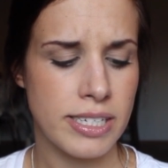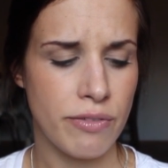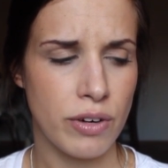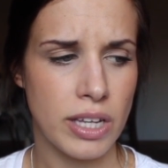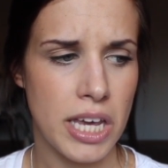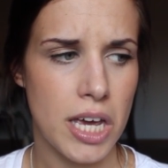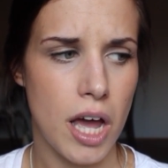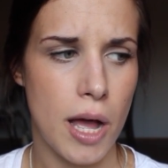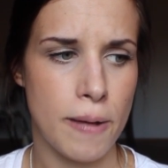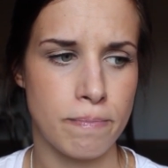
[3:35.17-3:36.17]
differently,
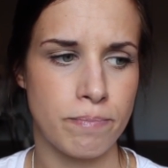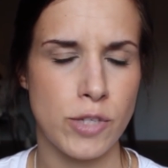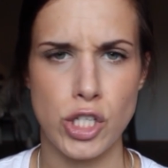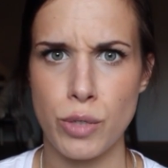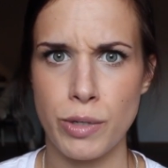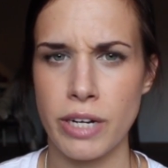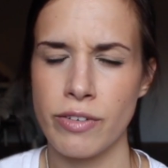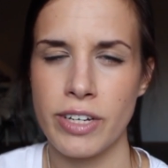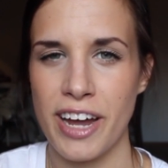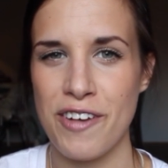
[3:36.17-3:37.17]
um, super
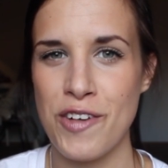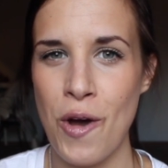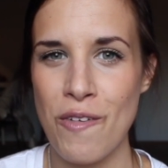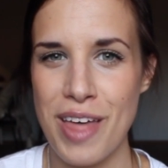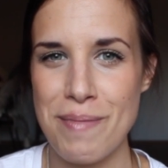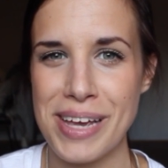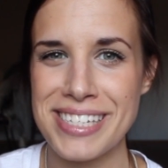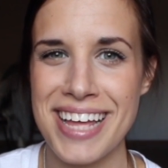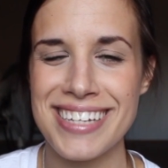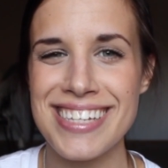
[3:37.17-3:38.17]
differently, I don't know if that
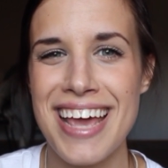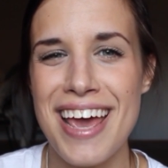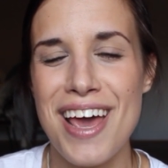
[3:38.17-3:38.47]
makes sense.